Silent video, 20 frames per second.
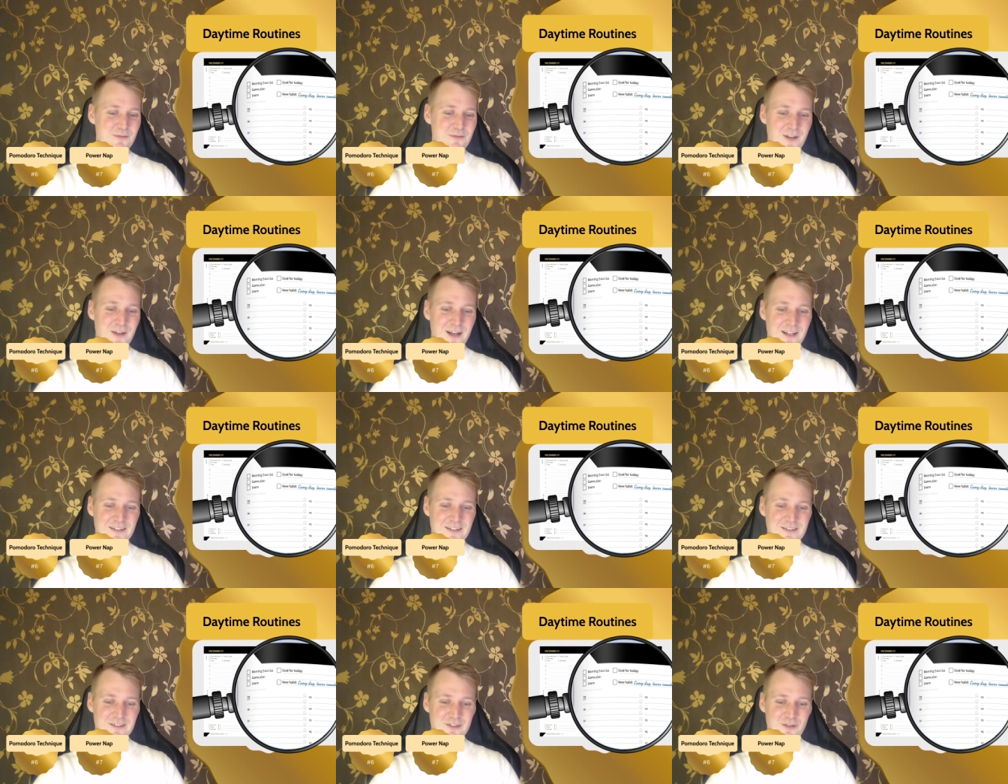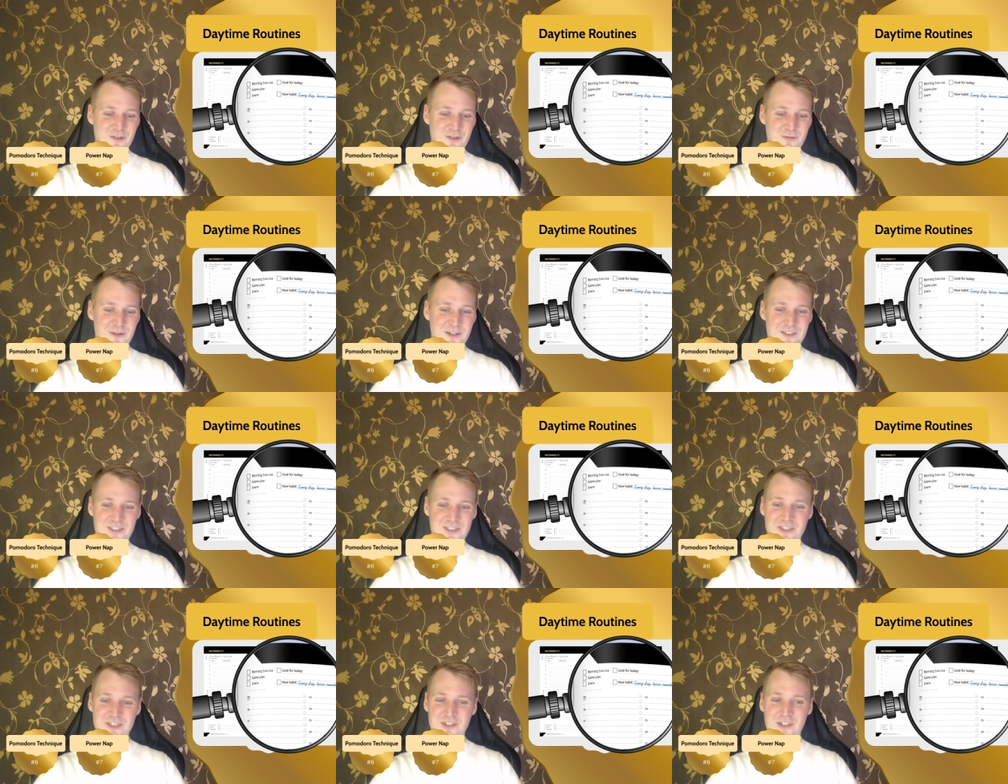and so
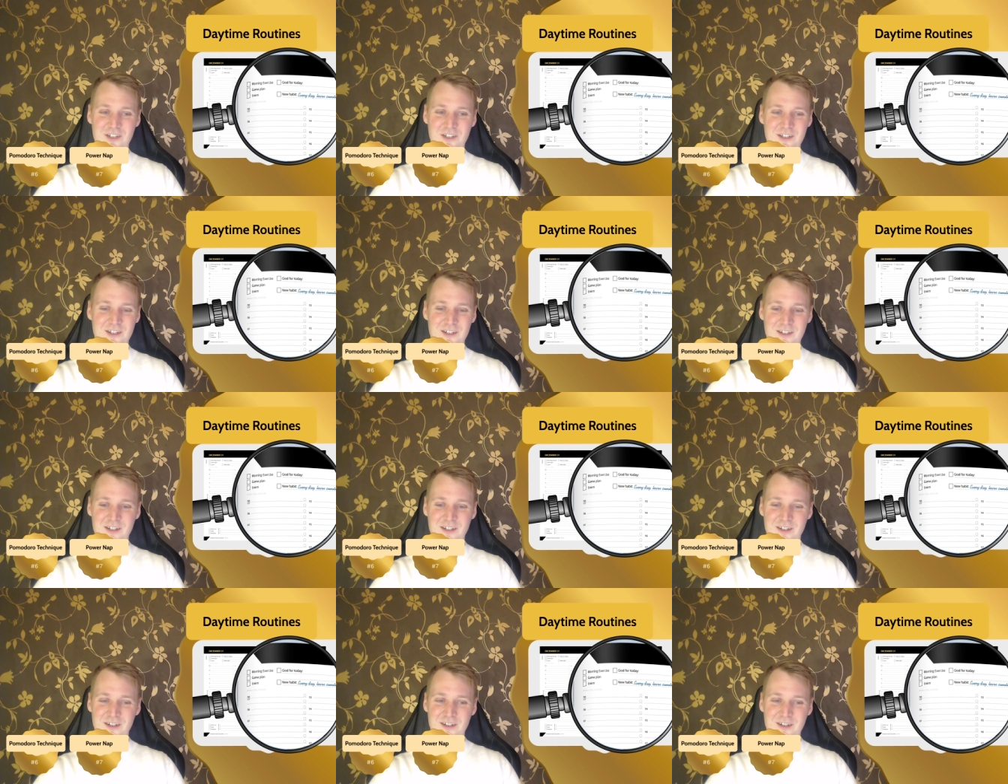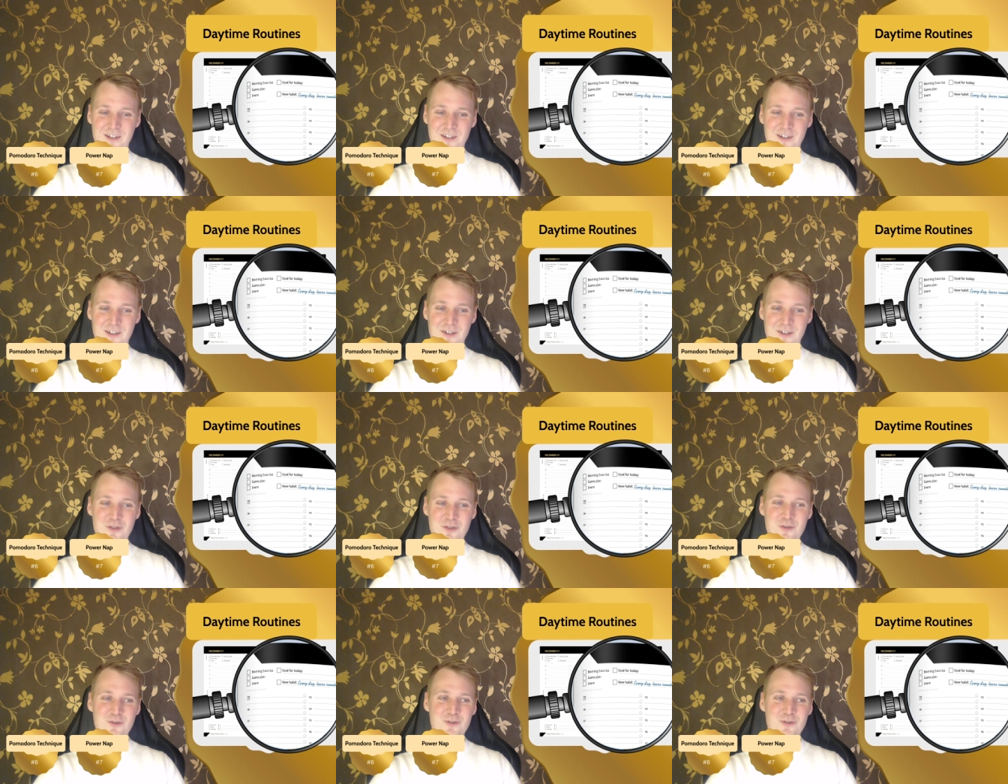much
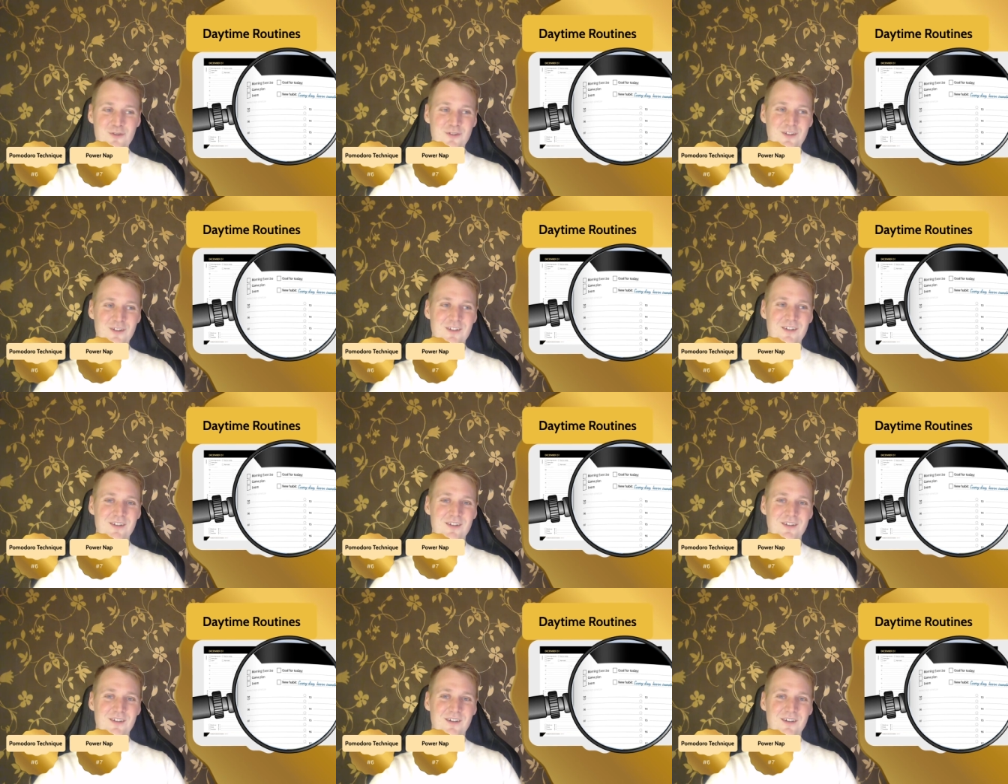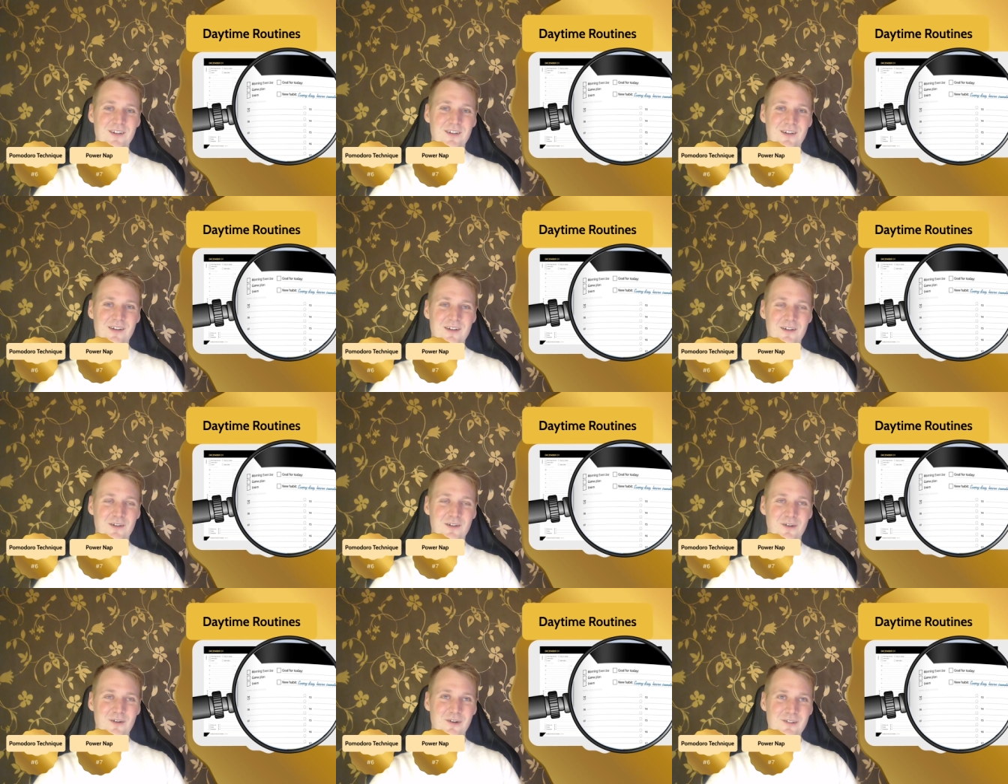good
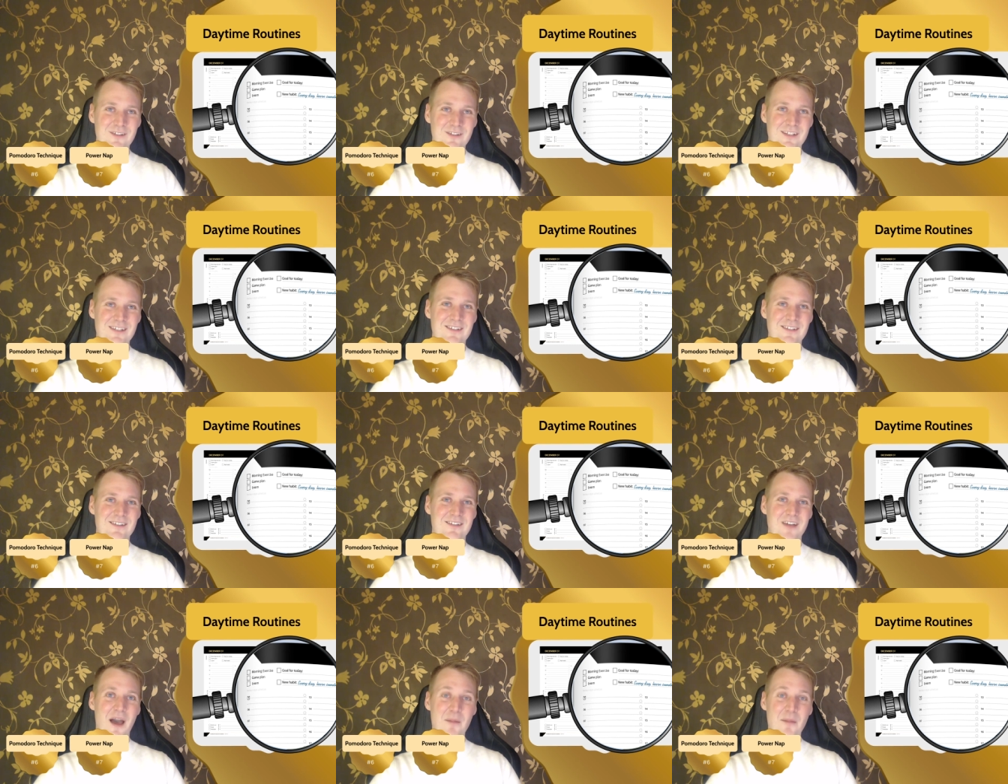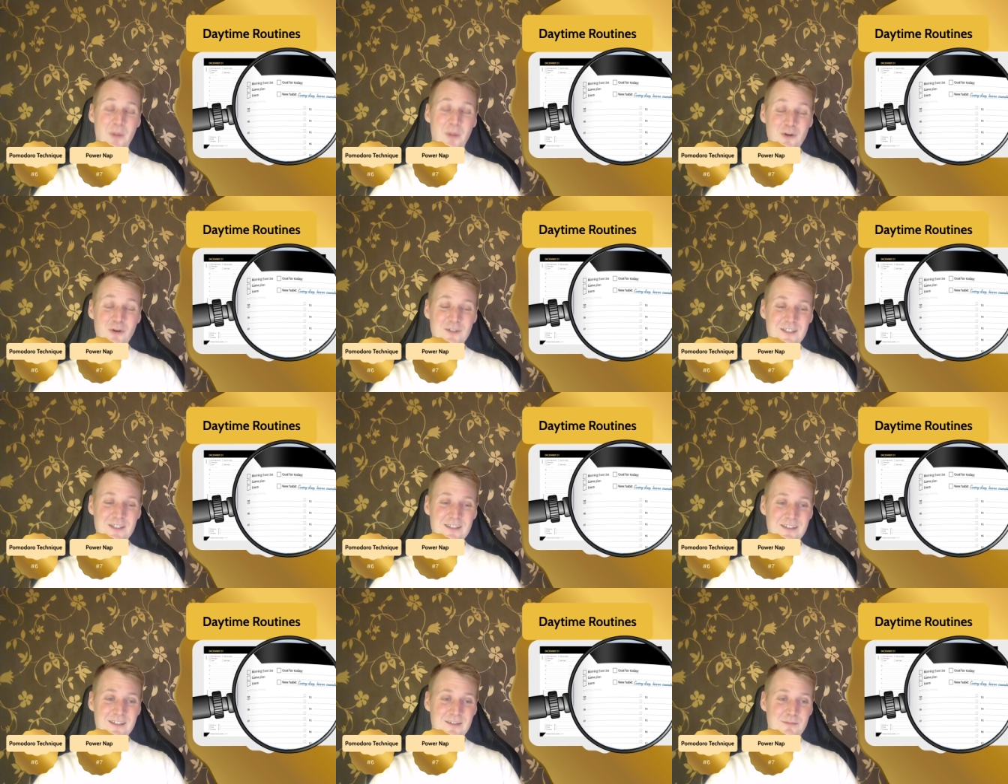content about
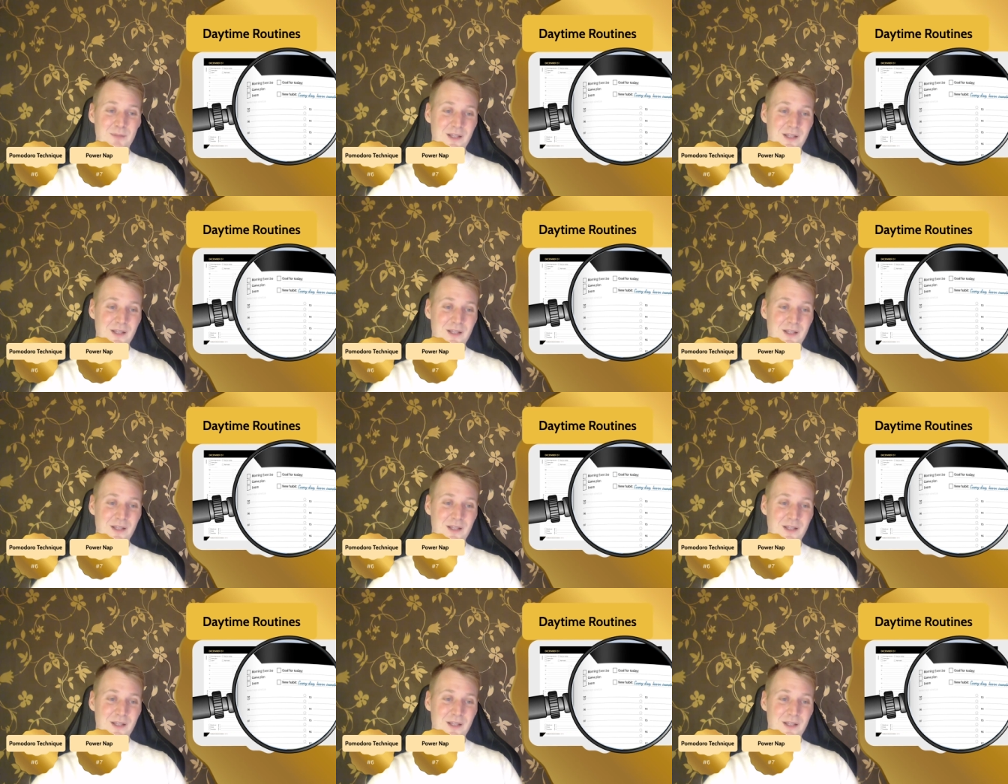it.